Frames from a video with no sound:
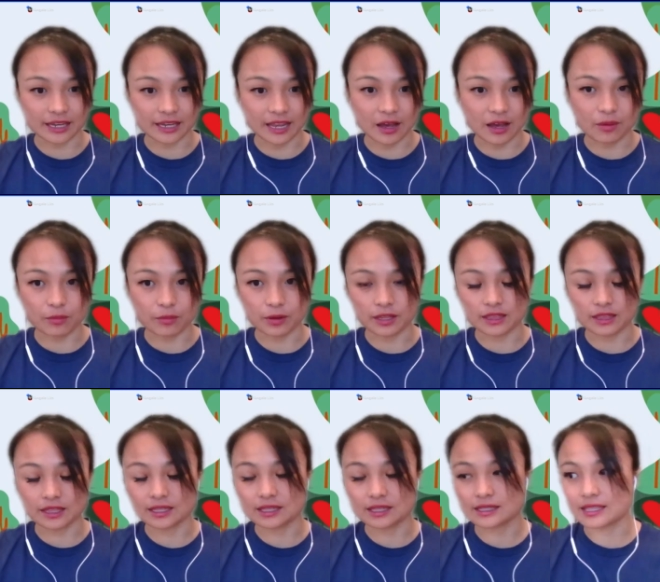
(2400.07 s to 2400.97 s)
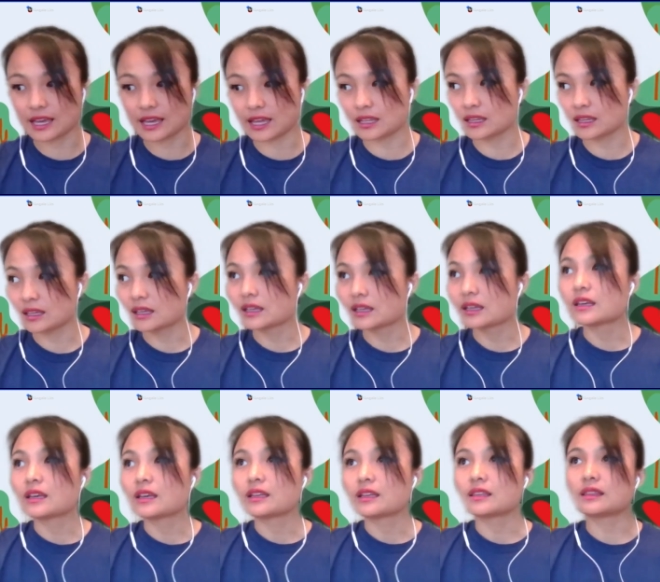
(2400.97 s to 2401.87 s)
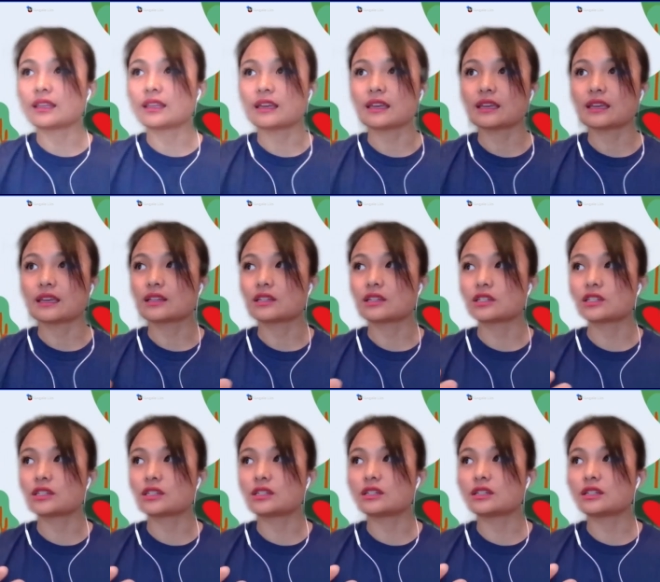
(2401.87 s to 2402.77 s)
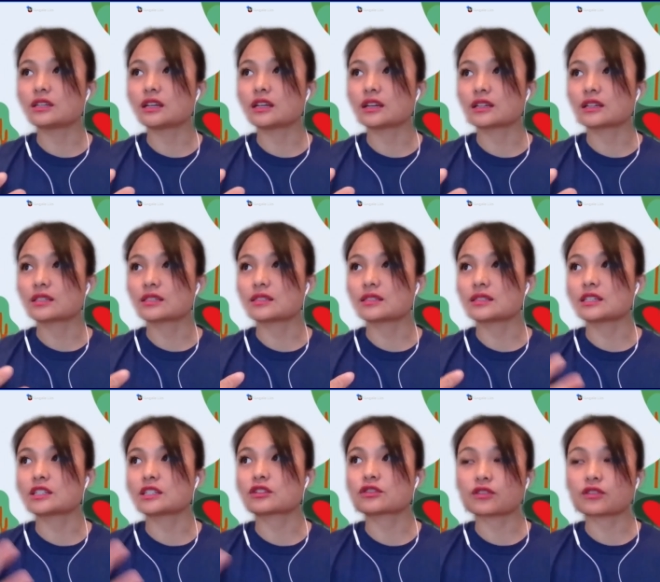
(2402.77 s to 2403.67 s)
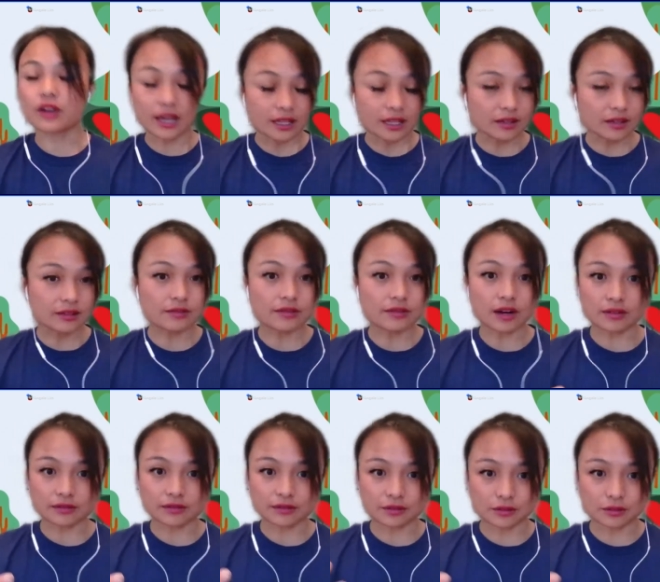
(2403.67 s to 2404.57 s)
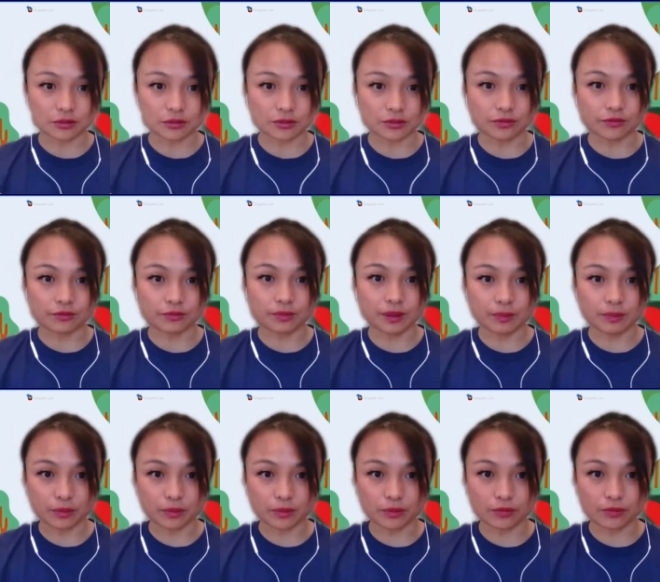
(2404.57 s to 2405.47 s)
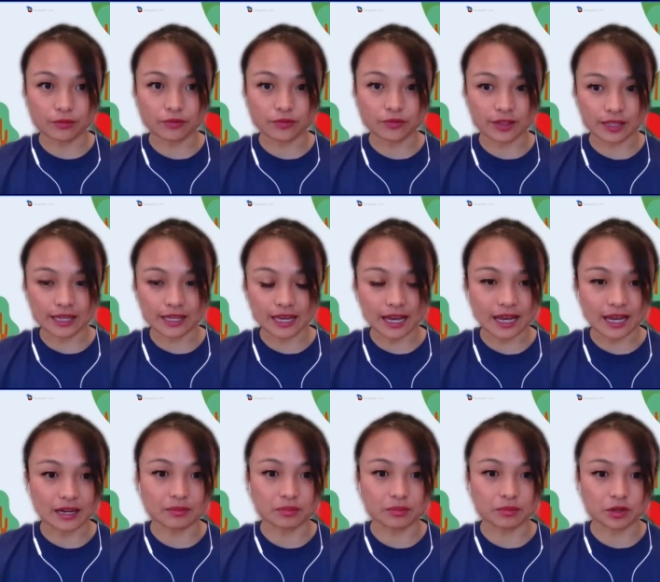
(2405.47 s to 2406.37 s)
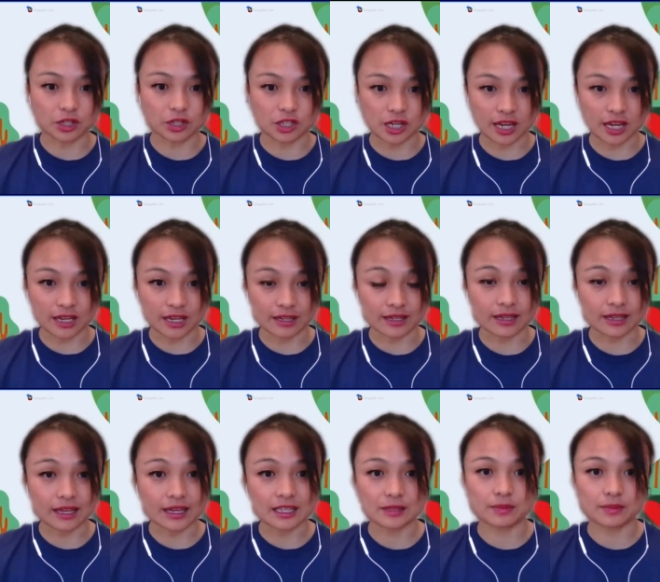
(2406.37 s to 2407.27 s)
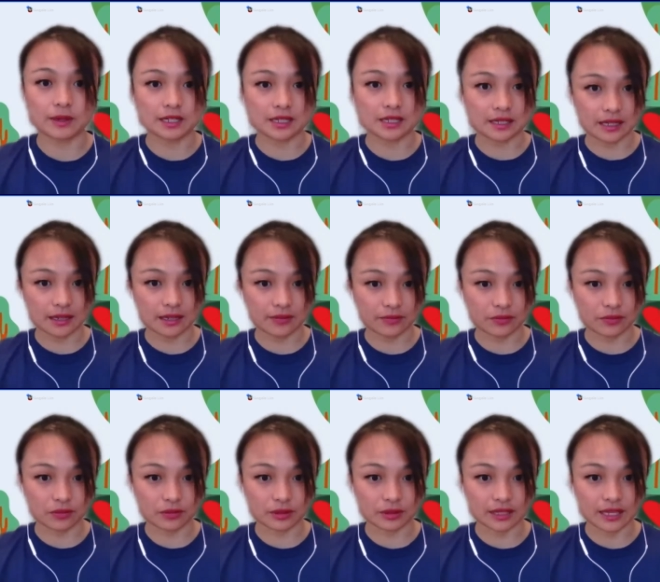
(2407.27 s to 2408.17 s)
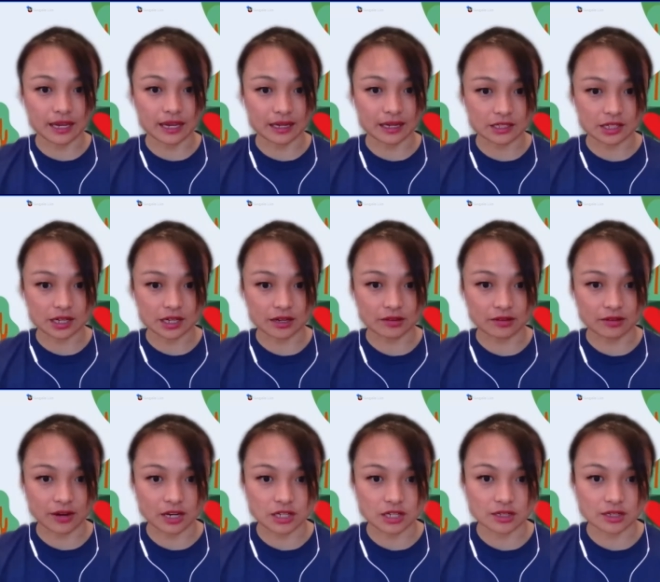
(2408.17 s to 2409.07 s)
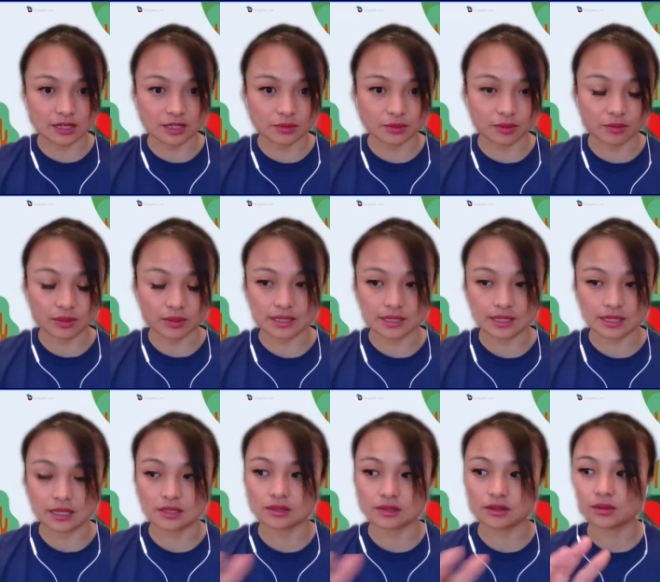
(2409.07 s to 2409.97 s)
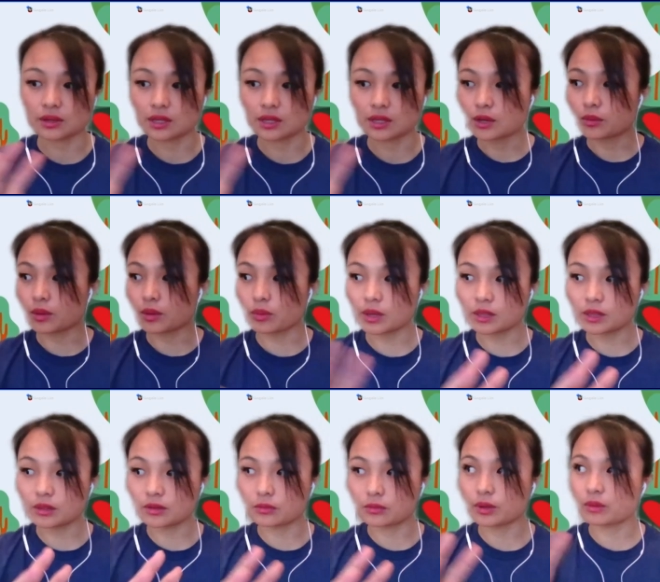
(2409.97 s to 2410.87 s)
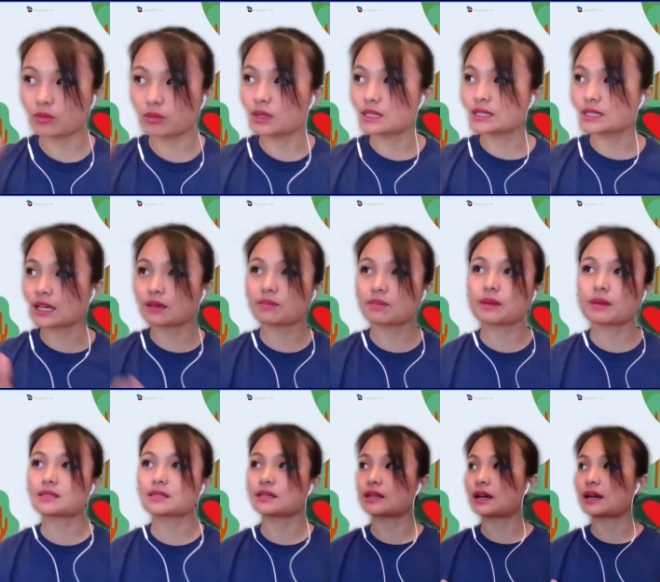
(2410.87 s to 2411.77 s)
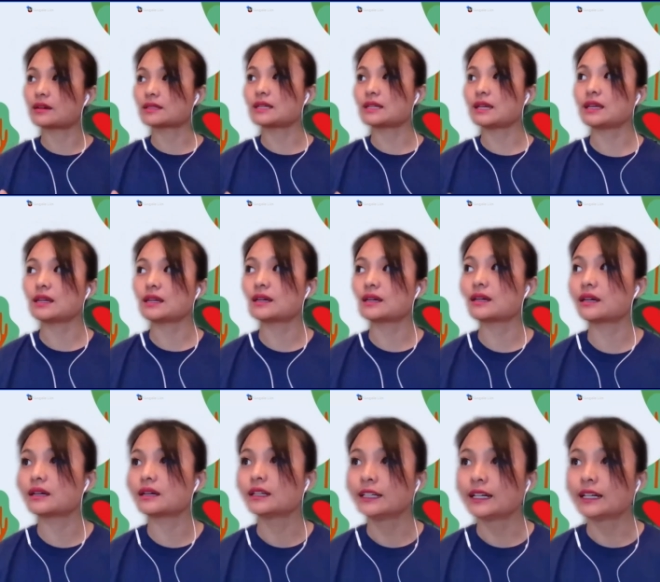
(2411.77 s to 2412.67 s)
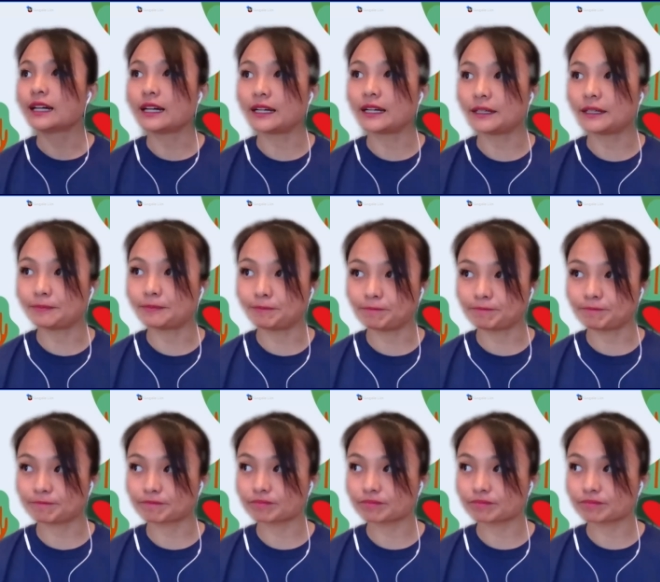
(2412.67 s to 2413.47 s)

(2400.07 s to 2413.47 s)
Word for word: can help with is that mm-hmm. they there's this trend around sort of people feeling unappreciated, especially mm. for the younger generation, is what we see. So when we when we segmented our data, um,